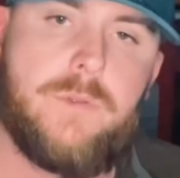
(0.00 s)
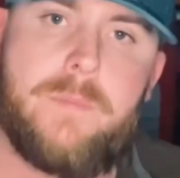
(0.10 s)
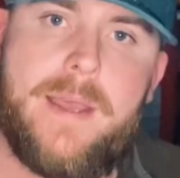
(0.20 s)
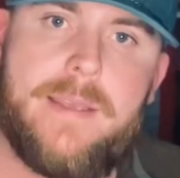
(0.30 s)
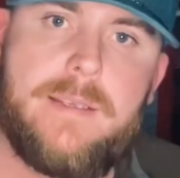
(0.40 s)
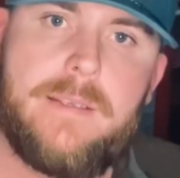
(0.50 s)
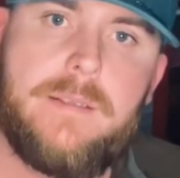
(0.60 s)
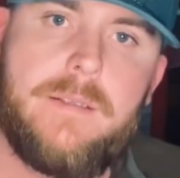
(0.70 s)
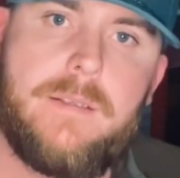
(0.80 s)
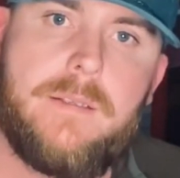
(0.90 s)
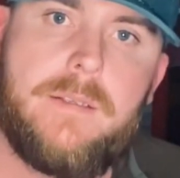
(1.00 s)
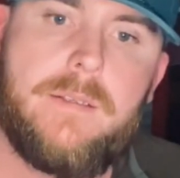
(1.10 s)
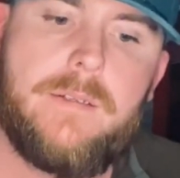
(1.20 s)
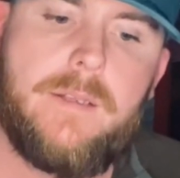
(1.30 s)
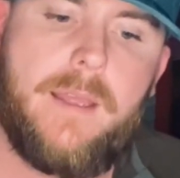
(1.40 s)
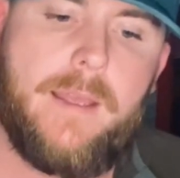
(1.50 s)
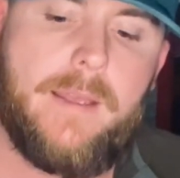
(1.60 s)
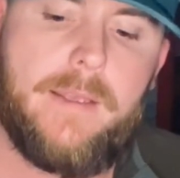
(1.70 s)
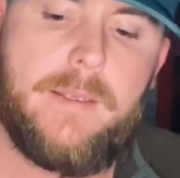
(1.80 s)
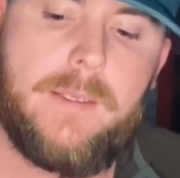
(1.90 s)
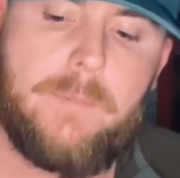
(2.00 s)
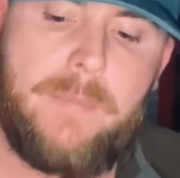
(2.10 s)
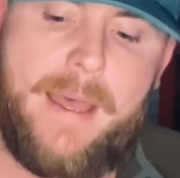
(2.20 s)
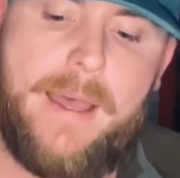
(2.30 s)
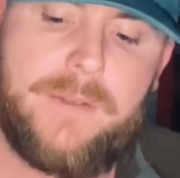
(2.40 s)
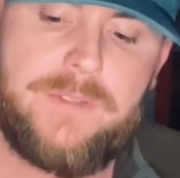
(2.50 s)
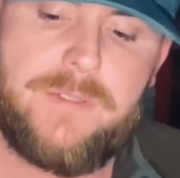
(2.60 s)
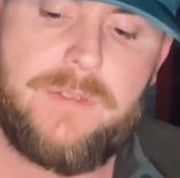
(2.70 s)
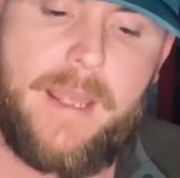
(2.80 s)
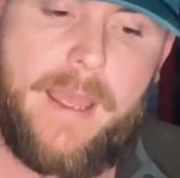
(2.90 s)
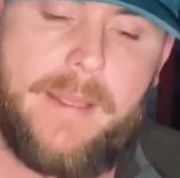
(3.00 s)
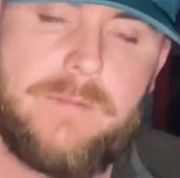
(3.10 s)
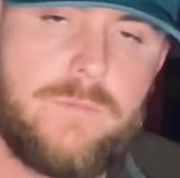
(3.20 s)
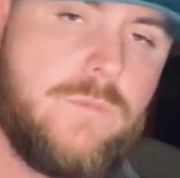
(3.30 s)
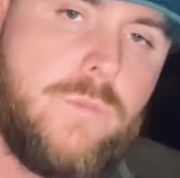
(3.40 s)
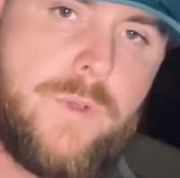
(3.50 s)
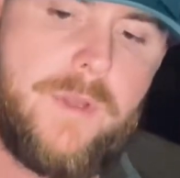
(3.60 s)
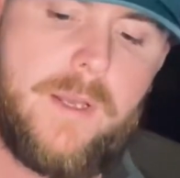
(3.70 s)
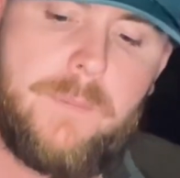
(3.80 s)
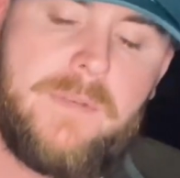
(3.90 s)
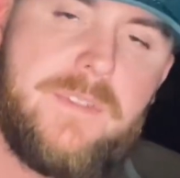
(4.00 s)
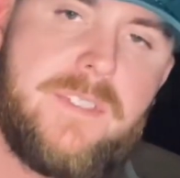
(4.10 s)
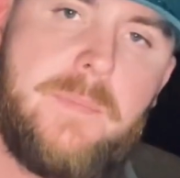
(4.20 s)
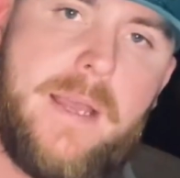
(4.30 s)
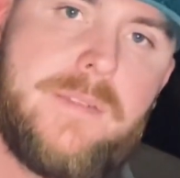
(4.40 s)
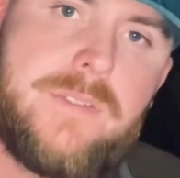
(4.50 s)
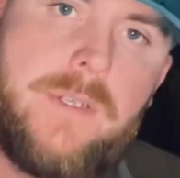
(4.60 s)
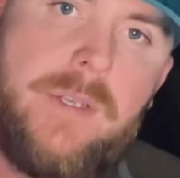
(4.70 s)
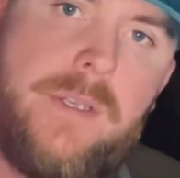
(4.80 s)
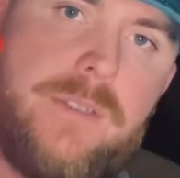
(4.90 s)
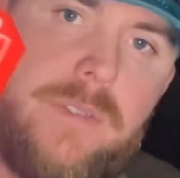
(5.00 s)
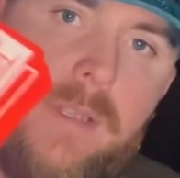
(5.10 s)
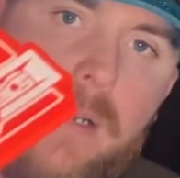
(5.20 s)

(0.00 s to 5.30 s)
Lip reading: make a patch hat with a PVC patch. So not